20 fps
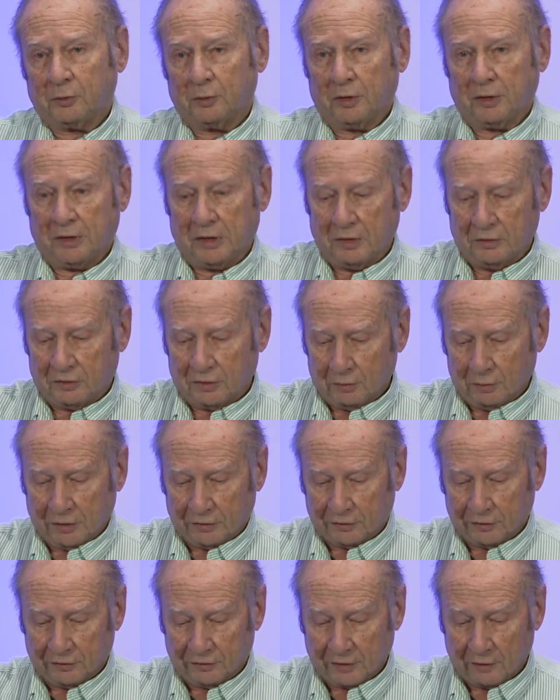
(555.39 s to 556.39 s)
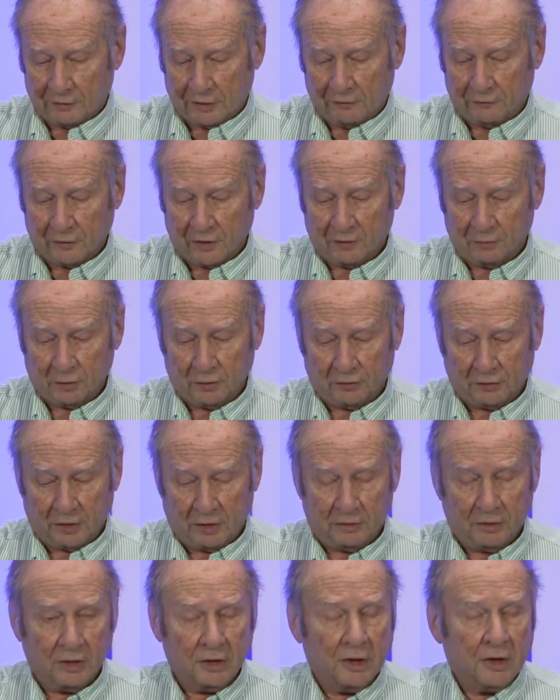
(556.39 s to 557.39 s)
really into it. So
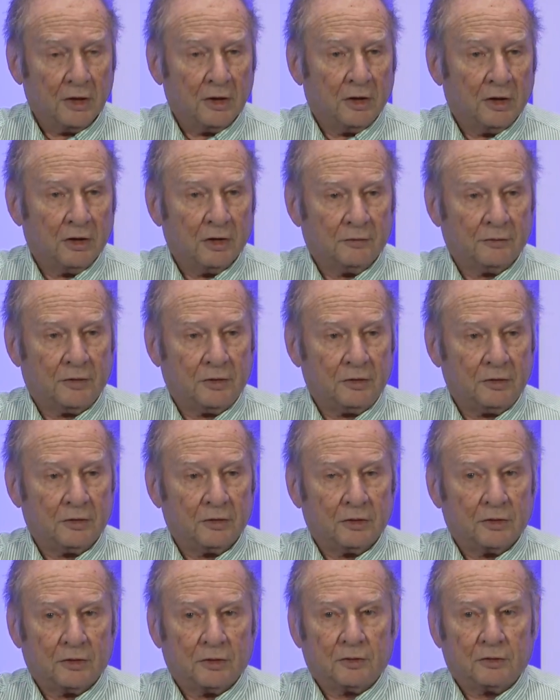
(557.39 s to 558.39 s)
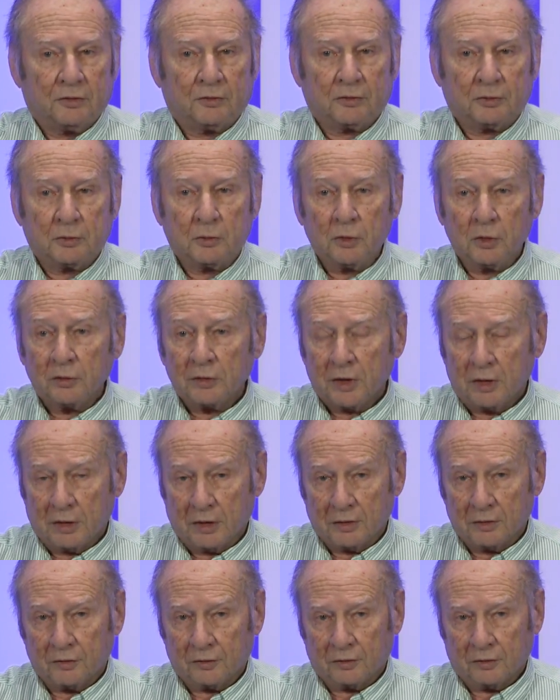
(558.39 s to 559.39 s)
75% of the school
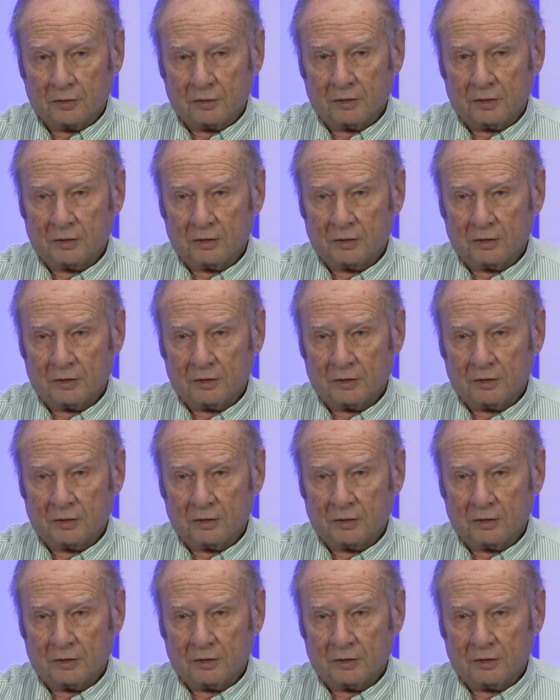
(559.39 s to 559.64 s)
kids